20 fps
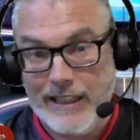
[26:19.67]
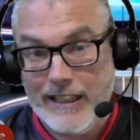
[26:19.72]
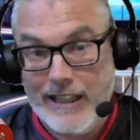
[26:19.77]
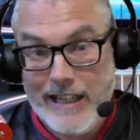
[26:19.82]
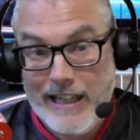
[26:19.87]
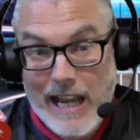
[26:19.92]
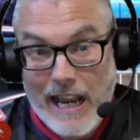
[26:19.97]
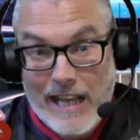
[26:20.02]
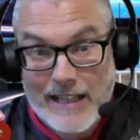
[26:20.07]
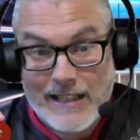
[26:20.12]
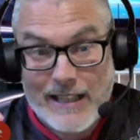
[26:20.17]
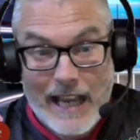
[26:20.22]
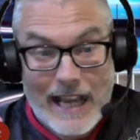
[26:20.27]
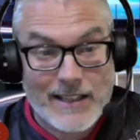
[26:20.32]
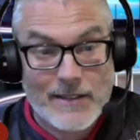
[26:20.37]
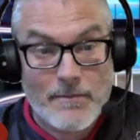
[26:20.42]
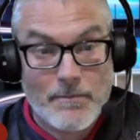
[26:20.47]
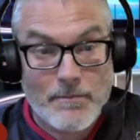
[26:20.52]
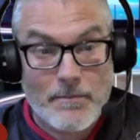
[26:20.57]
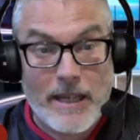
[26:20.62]
He ha
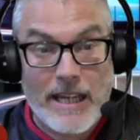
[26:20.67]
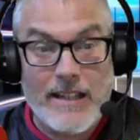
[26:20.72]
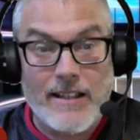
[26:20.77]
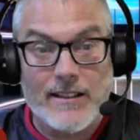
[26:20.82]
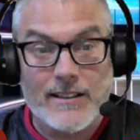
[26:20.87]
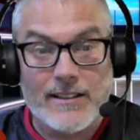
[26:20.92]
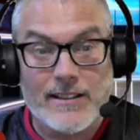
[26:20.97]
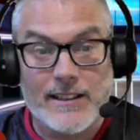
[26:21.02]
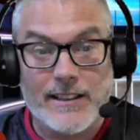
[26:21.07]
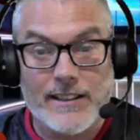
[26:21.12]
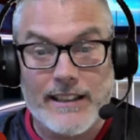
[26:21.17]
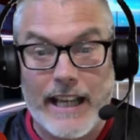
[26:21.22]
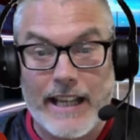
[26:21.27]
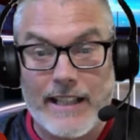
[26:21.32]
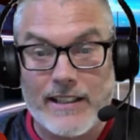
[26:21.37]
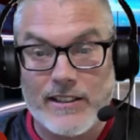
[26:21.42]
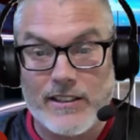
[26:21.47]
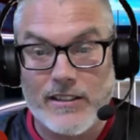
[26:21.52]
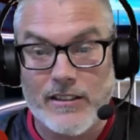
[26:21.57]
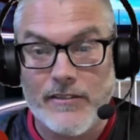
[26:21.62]
hasn't been a
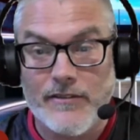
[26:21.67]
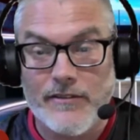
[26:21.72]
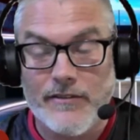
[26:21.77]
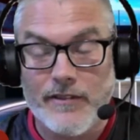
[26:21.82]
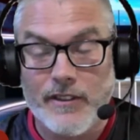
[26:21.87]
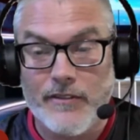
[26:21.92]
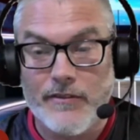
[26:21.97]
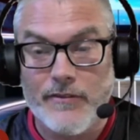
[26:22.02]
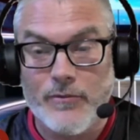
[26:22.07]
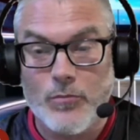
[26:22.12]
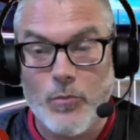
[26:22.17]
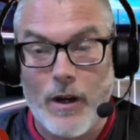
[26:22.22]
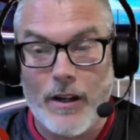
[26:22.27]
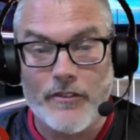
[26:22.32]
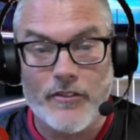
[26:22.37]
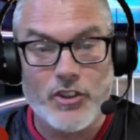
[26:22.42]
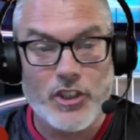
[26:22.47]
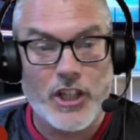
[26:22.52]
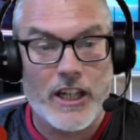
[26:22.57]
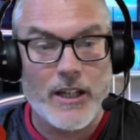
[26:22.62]
success of, of
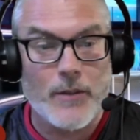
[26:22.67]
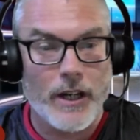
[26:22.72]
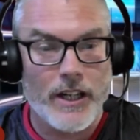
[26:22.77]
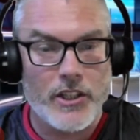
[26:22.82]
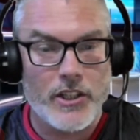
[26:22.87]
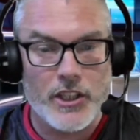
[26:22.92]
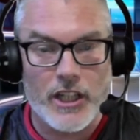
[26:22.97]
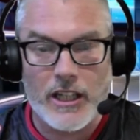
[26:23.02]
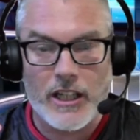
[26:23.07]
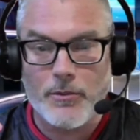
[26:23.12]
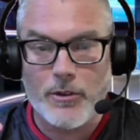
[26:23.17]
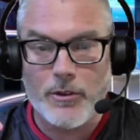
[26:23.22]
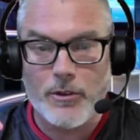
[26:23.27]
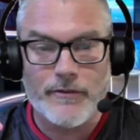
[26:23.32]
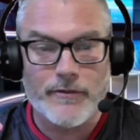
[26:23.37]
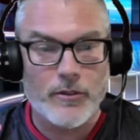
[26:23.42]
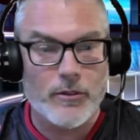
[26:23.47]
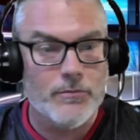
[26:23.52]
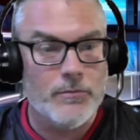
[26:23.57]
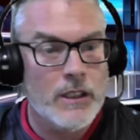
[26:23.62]
one shape, way, shape or
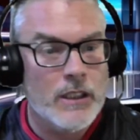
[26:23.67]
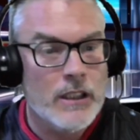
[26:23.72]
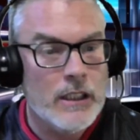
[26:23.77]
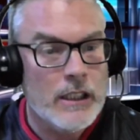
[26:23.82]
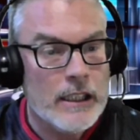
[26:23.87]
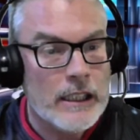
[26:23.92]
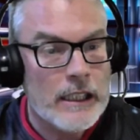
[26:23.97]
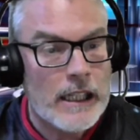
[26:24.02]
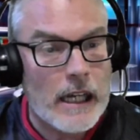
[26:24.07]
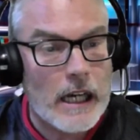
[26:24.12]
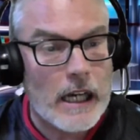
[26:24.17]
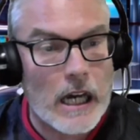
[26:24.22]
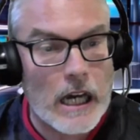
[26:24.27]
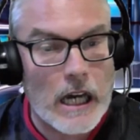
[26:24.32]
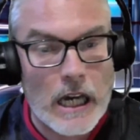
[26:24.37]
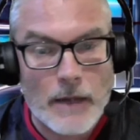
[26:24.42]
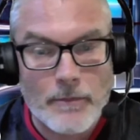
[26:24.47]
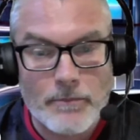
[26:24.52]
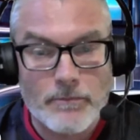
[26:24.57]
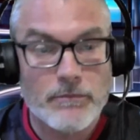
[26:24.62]
form.
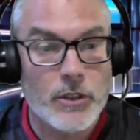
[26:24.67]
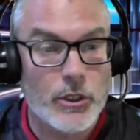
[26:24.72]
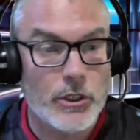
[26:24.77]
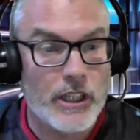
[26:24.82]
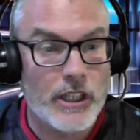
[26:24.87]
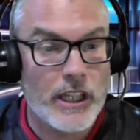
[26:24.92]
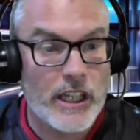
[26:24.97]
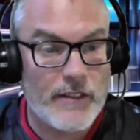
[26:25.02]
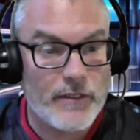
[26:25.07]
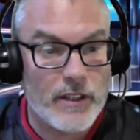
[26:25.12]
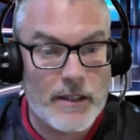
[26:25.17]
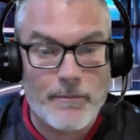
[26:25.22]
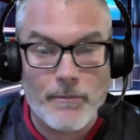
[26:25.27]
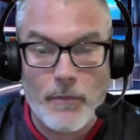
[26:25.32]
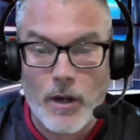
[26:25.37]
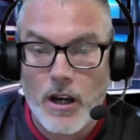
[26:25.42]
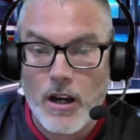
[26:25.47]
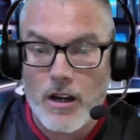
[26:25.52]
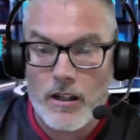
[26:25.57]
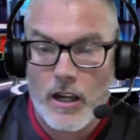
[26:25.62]
Um, good evening,
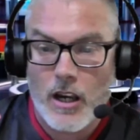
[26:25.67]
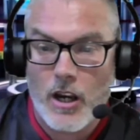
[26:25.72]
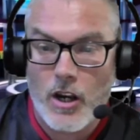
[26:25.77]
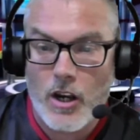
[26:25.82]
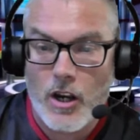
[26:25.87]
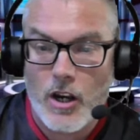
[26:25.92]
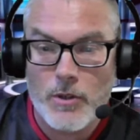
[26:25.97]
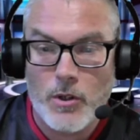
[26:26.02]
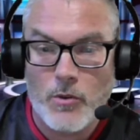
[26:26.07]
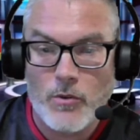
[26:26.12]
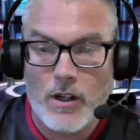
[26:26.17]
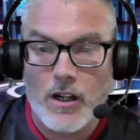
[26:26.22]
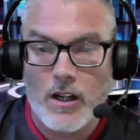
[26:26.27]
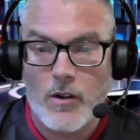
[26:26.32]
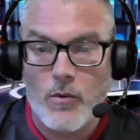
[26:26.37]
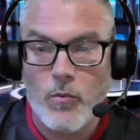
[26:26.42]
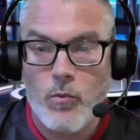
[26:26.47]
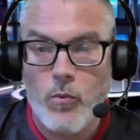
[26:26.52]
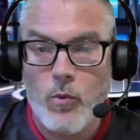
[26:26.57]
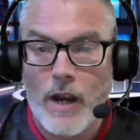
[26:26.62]
Mark. Hope you
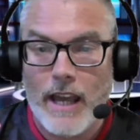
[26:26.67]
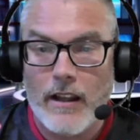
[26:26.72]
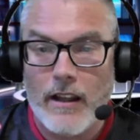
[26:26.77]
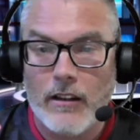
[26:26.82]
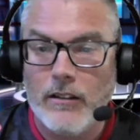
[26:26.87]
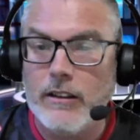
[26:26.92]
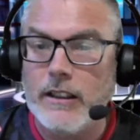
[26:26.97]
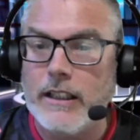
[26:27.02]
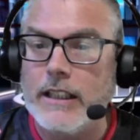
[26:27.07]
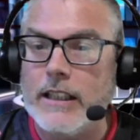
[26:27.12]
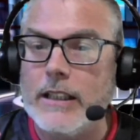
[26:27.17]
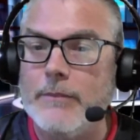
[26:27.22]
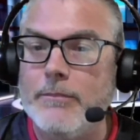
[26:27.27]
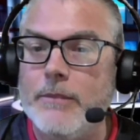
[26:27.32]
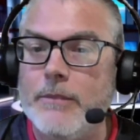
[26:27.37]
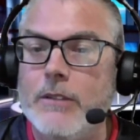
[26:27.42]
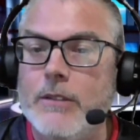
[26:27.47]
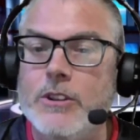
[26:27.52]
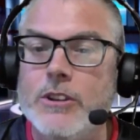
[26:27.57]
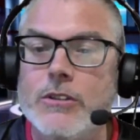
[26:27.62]
are well.
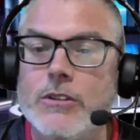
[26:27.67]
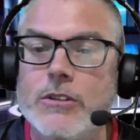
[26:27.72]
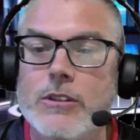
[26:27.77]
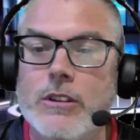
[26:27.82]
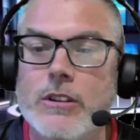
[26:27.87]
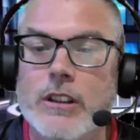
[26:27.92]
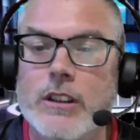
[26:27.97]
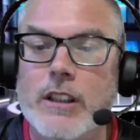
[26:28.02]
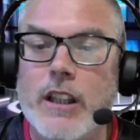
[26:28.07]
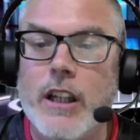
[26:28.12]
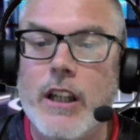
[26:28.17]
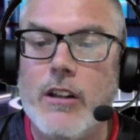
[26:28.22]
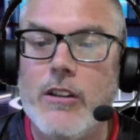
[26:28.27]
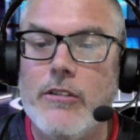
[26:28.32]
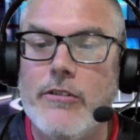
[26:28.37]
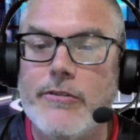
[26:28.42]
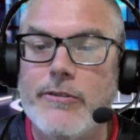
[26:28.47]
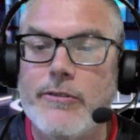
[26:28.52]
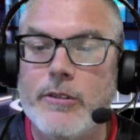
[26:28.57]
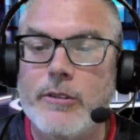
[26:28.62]
Um, I'm just going to
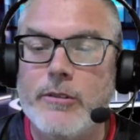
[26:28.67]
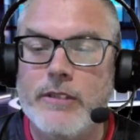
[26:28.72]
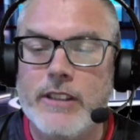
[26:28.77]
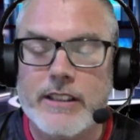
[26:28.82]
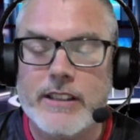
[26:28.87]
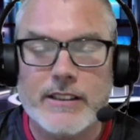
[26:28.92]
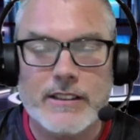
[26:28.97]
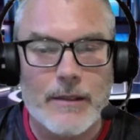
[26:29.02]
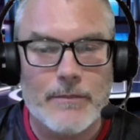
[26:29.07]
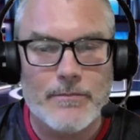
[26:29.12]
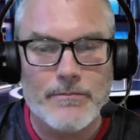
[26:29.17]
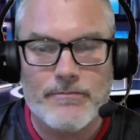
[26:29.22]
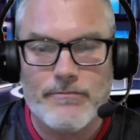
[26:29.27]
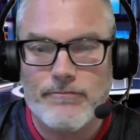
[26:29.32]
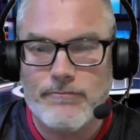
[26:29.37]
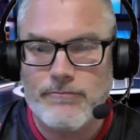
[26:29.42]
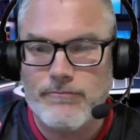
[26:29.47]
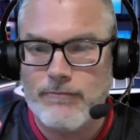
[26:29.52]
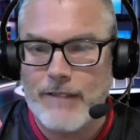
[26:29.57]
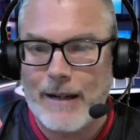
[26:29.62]
go through it because I'm
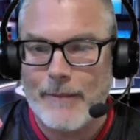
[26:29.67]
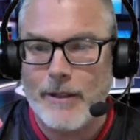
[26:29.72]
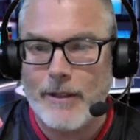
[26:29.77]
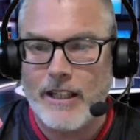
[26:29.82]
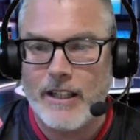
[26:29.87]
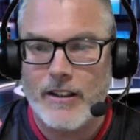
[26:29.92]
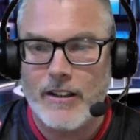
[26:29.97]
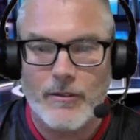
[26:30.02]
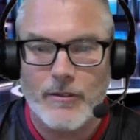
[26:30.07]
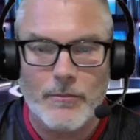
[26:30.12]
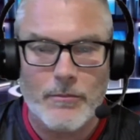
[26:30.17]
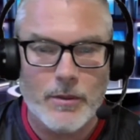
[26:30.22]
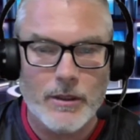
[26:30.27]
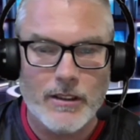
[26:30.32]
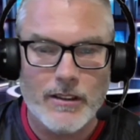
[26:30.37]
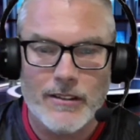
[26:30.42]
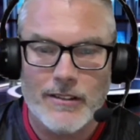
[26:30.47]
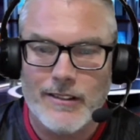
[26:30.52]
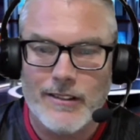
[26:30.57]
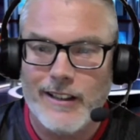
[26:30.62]
rabbiting on,
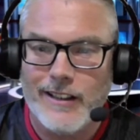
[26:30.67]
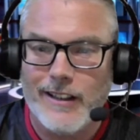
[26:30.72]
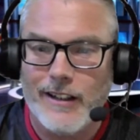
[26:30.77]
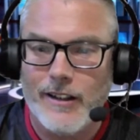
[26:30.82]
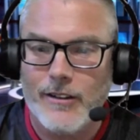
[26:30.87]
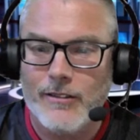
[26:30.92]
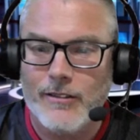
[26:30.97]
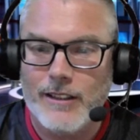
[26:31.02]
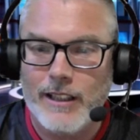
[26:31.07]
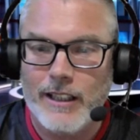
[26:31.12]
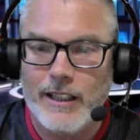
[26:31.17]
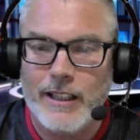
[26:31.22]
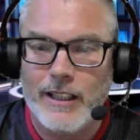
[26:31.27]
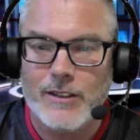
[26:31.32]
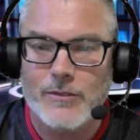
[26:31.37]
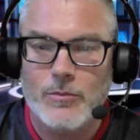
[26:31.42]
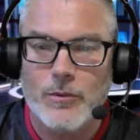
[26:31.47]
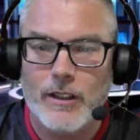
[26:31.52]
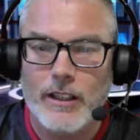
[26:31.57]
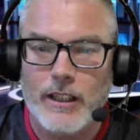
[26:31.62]
but, you know, it
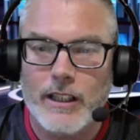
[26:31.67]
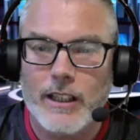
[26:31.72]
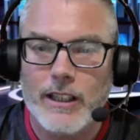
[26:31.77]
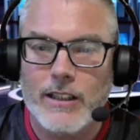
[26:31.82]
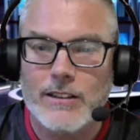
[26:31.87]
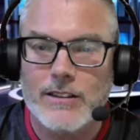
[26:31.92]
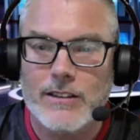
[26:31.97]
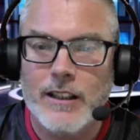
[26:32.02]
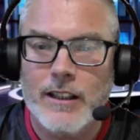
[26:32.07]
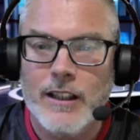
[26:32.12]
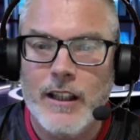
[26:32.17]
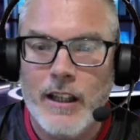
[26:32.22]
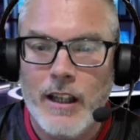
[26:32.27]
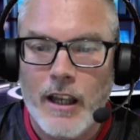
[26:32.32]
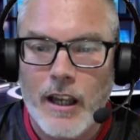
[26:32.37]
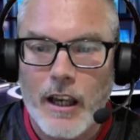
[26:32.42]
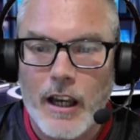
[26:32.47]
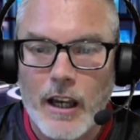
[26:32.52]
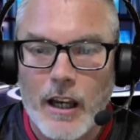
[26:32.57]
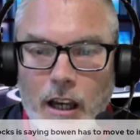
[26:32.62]
is what it is.
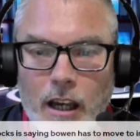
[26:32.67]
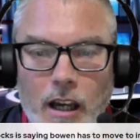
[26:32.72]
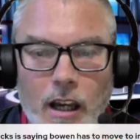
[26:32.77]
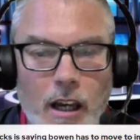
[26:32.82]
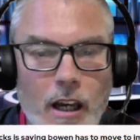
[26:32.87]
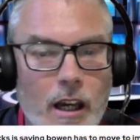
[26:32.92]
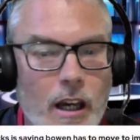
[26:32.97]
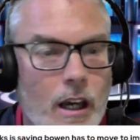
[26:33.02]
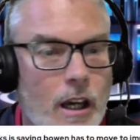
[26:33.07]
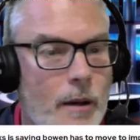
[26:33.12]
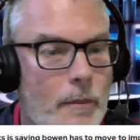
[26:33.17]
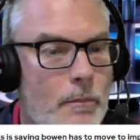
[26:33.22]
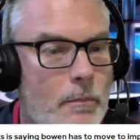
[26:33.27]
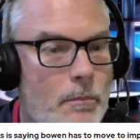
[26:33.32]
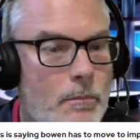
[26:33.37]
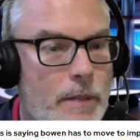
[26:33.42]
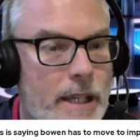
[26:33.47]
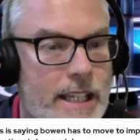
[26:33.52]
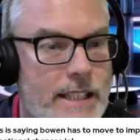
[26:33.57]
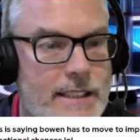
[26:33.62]

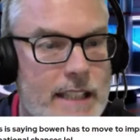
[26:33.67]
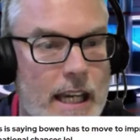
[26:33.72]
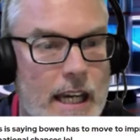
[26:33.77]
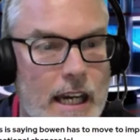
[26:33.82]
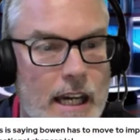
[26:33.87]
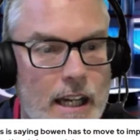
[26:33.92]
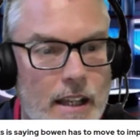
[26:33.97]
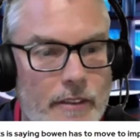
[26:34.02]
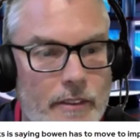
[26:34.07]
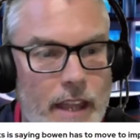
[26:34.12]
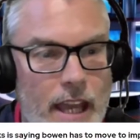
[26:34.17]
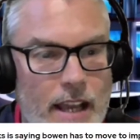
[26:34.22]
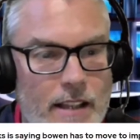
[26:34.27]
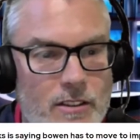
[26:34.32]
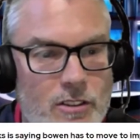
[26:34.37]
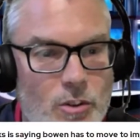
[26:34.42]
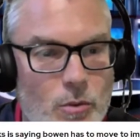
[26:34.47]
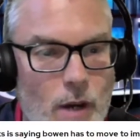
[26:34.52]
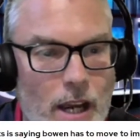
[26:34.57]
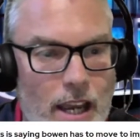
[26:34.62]
Um, Peter, that
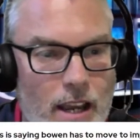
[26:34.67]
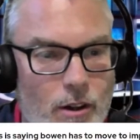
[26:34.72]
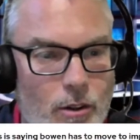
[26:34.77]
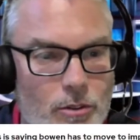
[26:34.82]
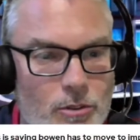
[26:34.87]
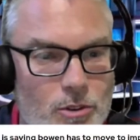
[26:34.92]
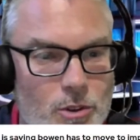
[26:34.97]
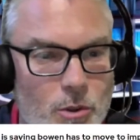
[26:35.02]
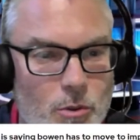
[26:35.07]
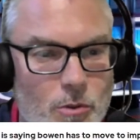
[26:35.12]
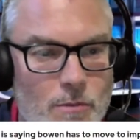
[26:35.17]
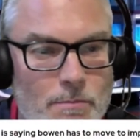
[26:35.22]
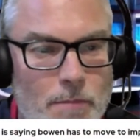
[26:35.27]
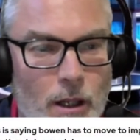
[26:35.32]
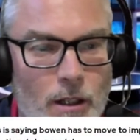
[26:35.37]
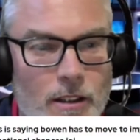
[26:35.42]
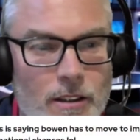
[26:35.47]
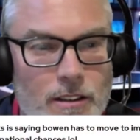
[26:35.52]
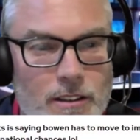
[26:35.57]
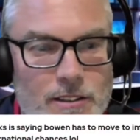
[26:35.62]
twat on Talk
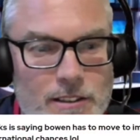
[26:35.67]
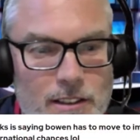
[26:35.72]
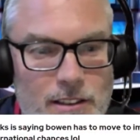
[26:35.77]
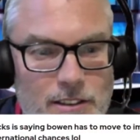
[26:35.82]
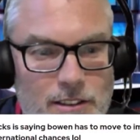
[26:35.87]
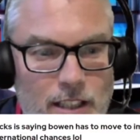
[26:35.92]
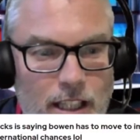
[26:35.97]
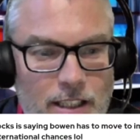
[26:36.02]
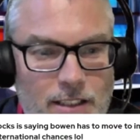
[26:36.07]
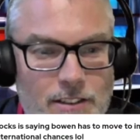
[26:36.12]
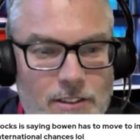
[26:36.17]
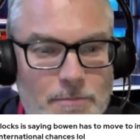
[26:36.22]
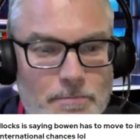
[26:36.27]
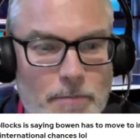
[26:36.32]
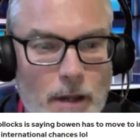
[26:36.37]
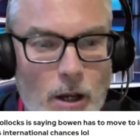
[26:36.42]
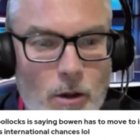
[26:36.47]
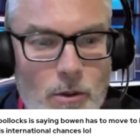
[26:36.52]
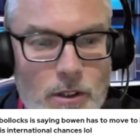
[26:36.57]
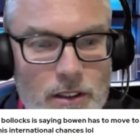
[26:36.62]
Bollocks, says
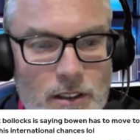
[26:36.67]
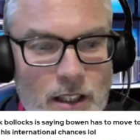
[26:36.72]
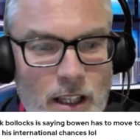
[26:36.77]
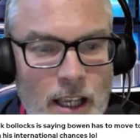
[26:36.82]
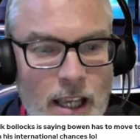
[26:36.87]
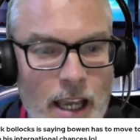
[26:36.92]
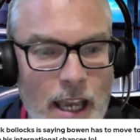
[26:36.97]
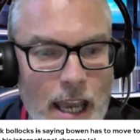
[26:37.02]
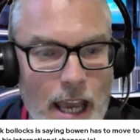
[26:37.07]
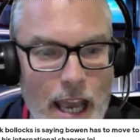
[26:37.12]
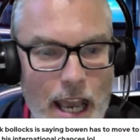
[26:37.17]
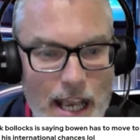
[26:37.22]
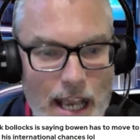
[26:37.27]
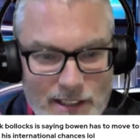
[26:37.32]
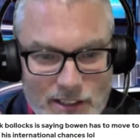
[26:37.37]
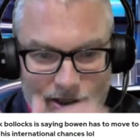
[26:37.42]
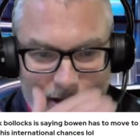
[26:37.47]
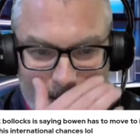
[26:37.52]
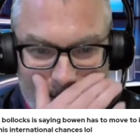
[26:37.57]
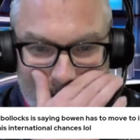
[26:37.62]
Bowen
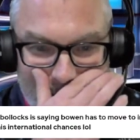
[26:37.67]
has to